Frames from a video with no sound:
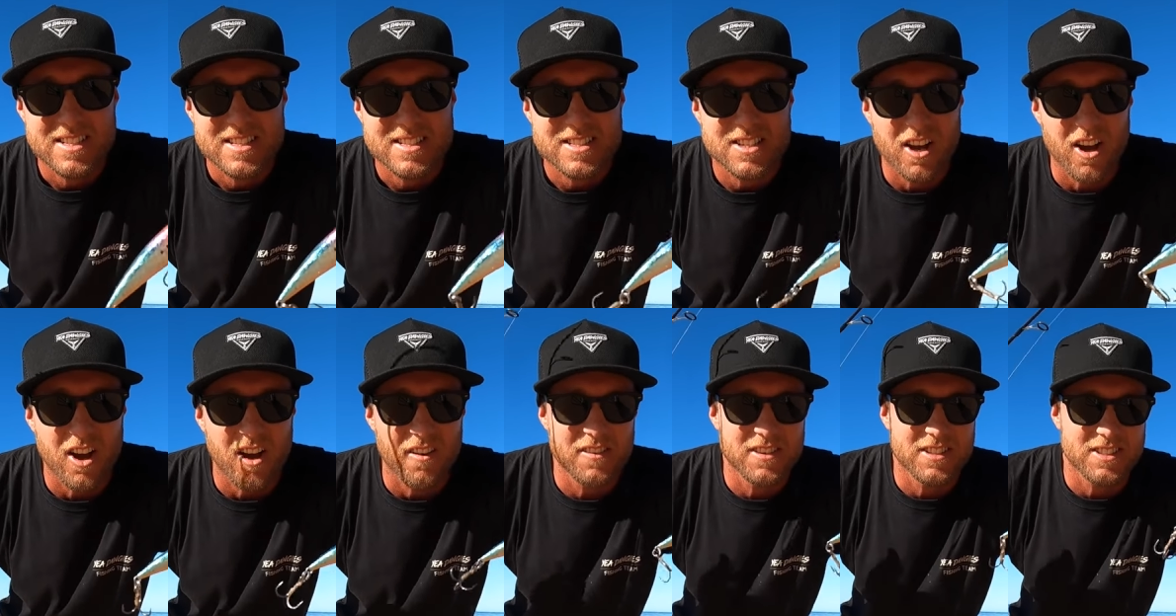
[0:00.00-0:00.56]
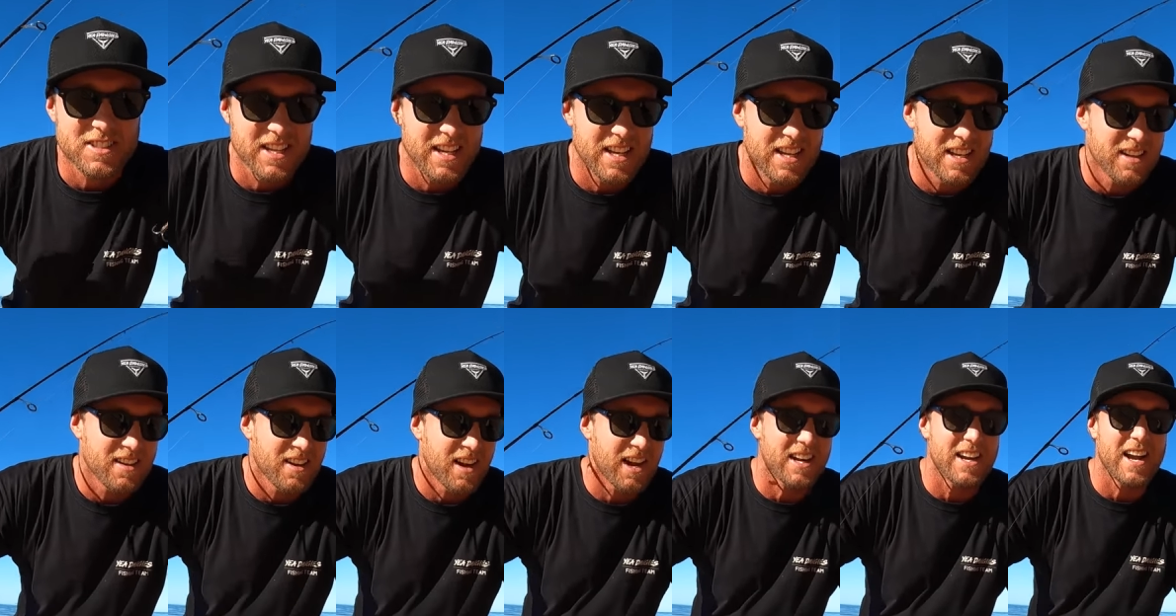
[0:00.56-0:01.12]
So
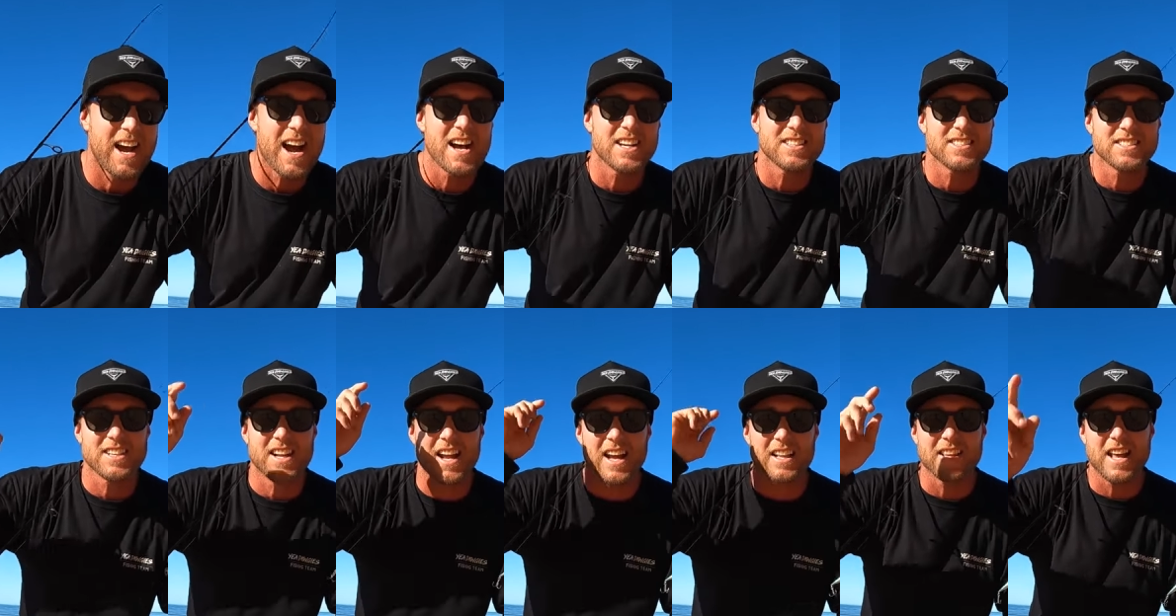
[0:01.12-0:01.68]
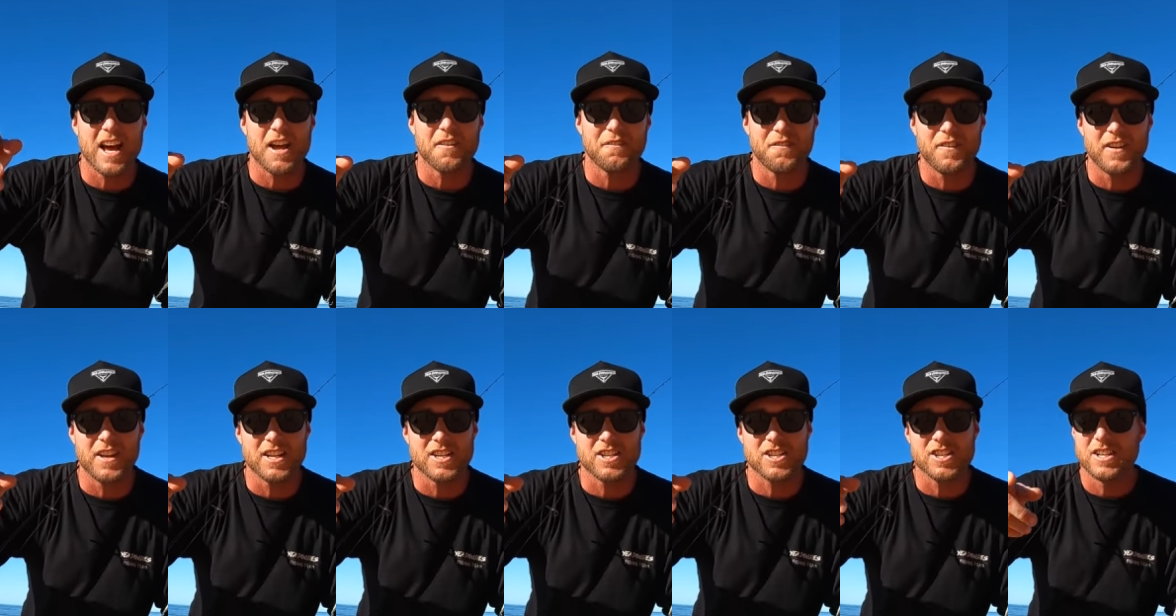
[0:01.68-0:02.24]
obviously I cast it at that
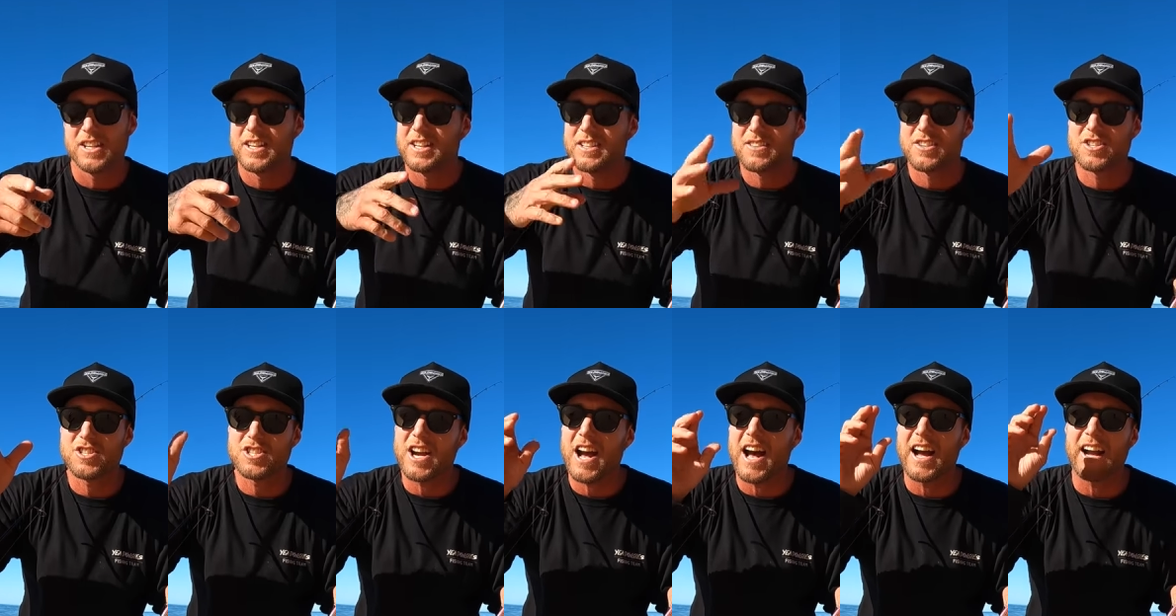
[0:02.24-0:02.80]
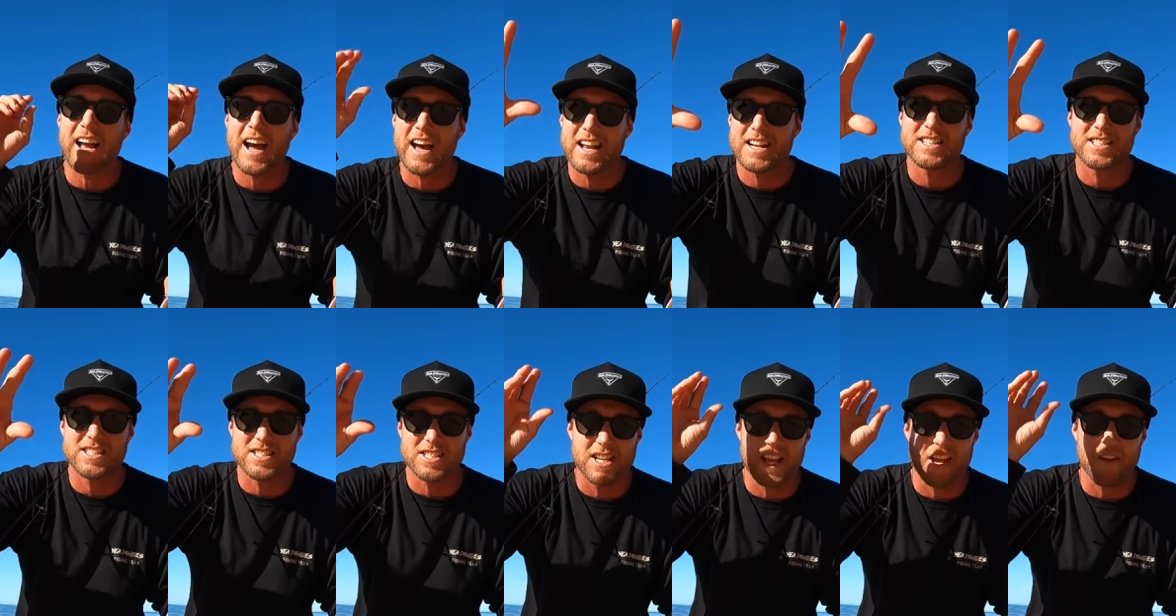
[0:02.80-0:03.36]
fish, the shark had a
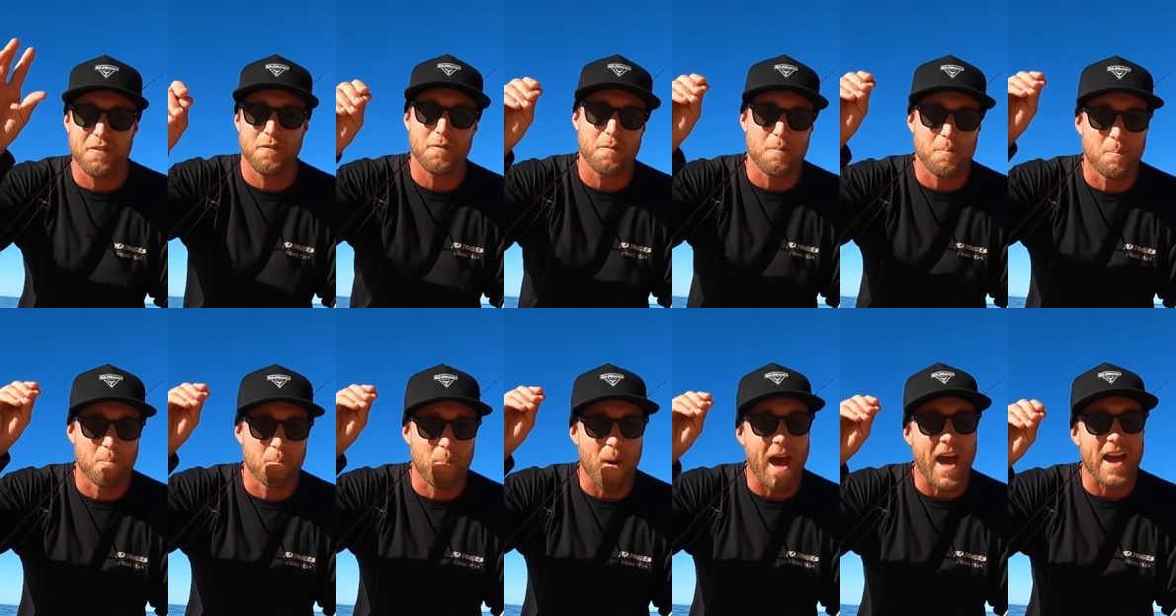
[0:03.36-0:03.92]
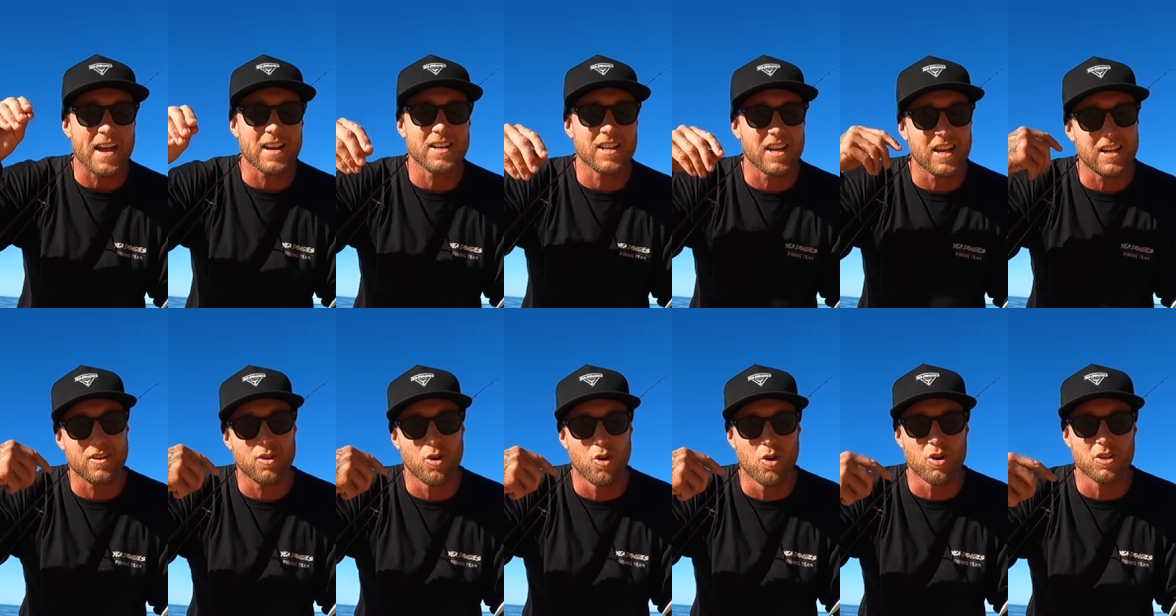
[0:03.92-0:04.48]
sniff, banged
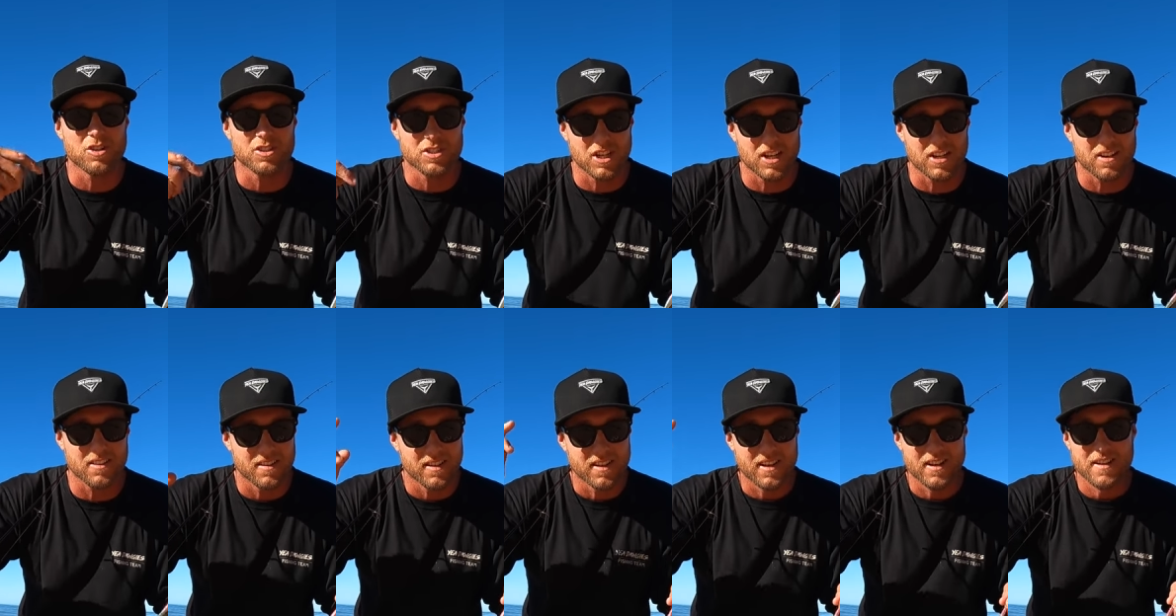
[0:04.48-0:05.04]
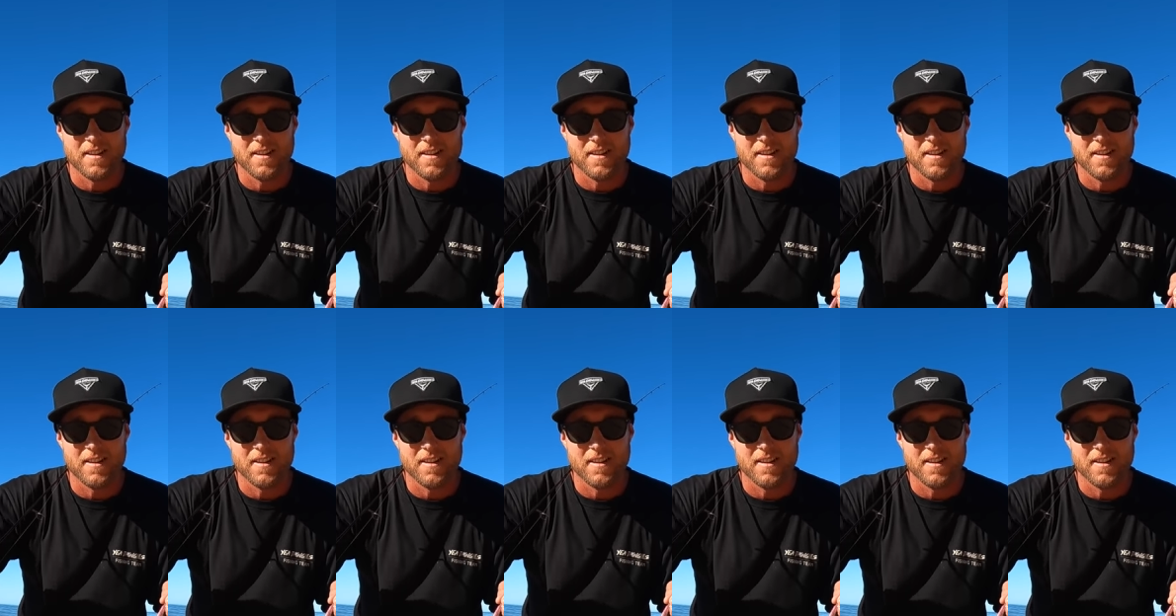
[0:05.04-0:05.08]
it, hooked it.